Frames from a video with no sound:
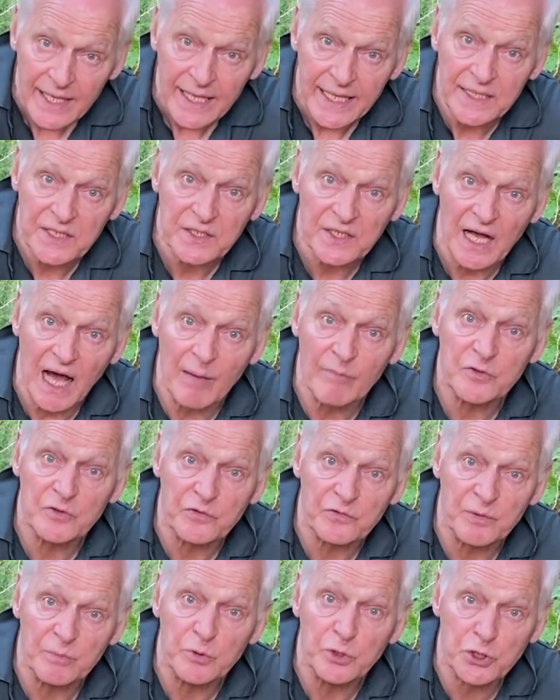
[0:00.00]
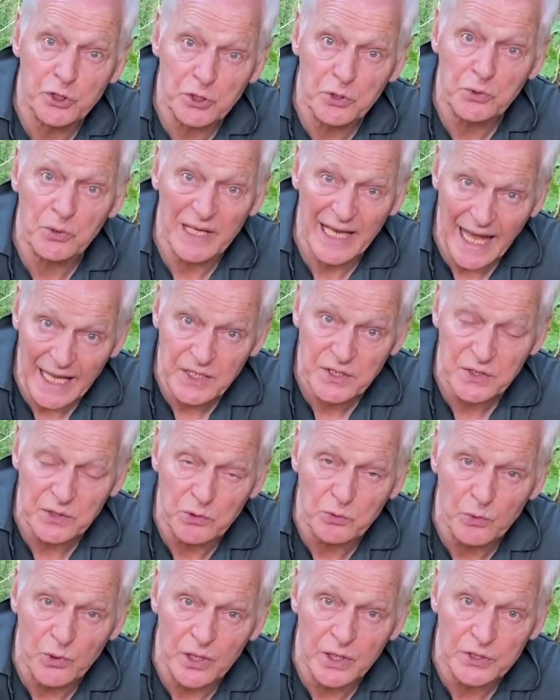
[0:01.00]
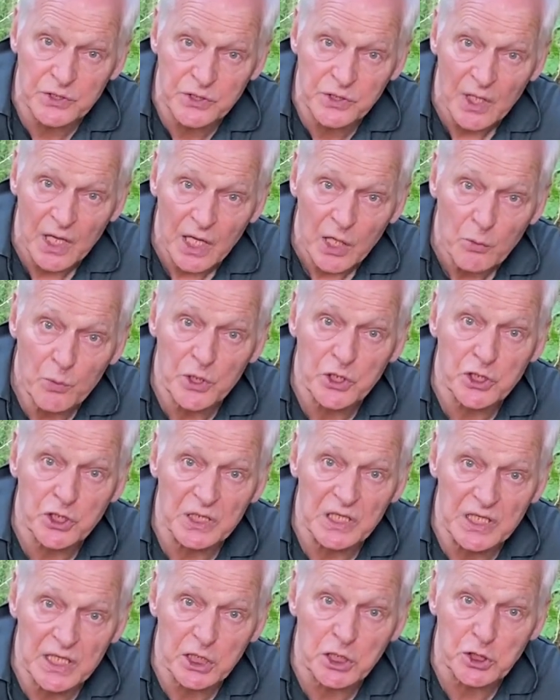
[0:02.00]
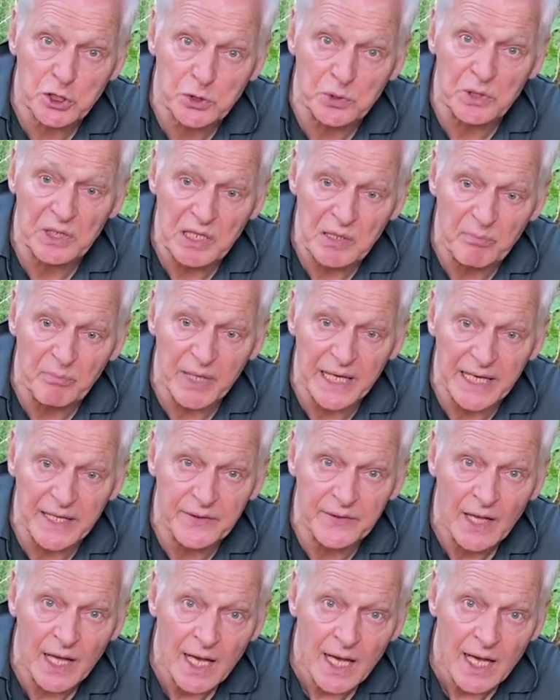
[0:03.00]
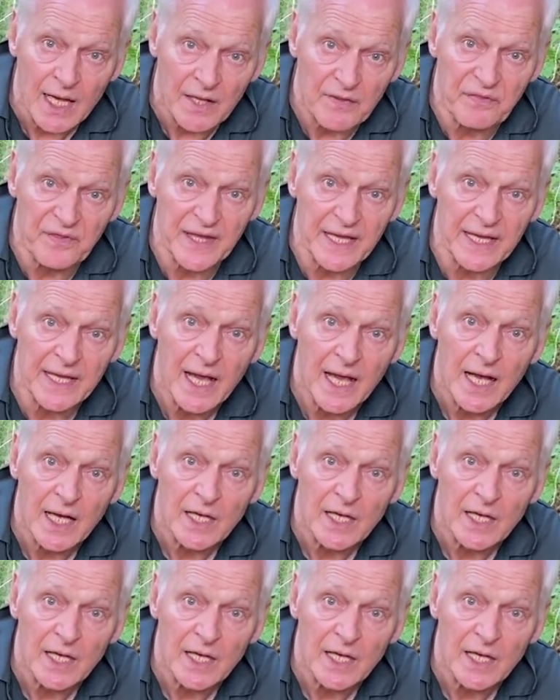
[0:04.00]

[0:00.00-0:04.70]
It comes from two Latin words which literally mean the